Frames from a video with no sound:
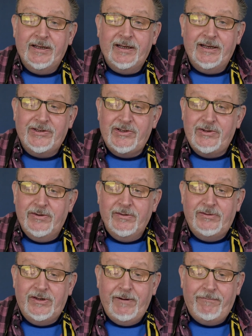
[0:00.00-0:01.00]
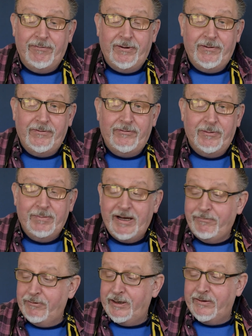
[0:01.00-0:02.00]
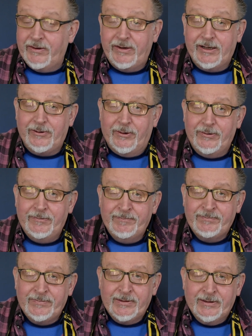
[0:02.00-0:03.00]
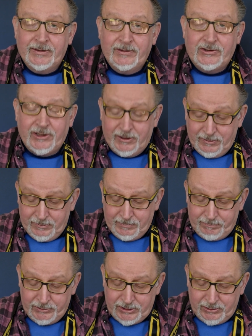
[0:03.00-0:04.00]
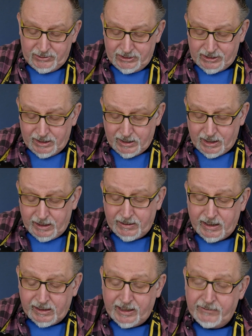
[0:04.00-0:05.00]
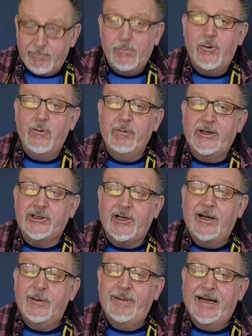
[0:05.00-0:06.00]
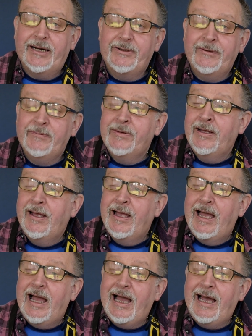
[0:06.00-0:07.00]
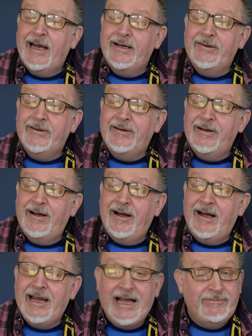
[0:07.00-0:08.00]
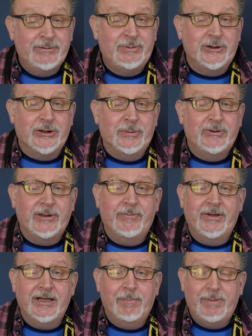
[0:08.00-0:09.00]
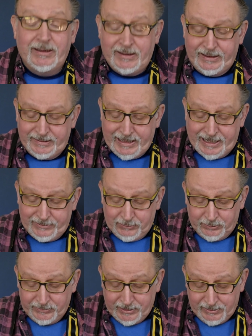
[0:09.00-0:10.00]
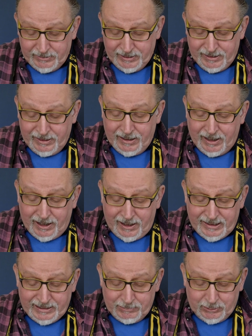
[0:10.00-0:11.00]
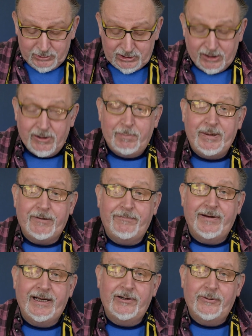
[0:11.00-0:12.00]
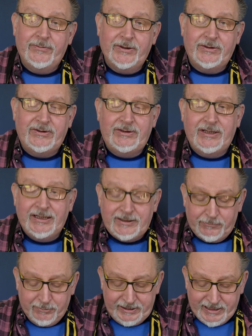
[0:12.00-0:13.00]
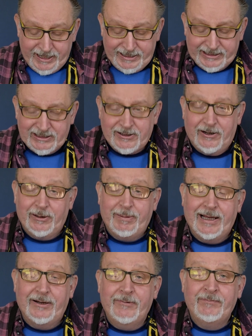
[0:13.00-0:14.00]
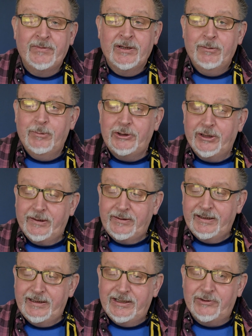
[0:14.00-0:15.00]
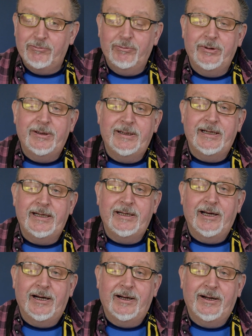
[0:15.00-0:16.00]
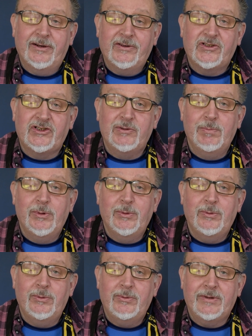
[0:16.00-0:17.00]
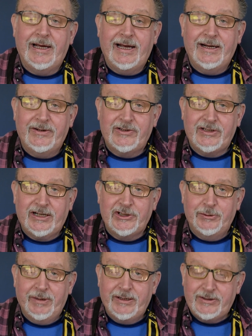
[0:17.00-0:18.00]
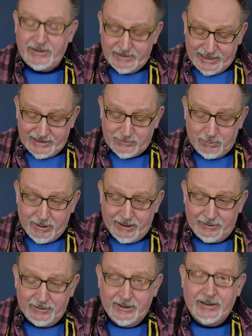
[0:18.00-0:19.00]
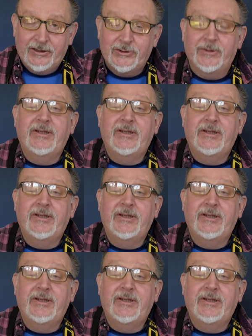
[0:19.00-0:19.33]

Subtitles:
is different from every other Nikon, so produces a kind of more rich color palette. And I have observed something a bit like that, although I am also a big fan of the D3X colour palette, which I think is really smooth and saturated as well. Sorry,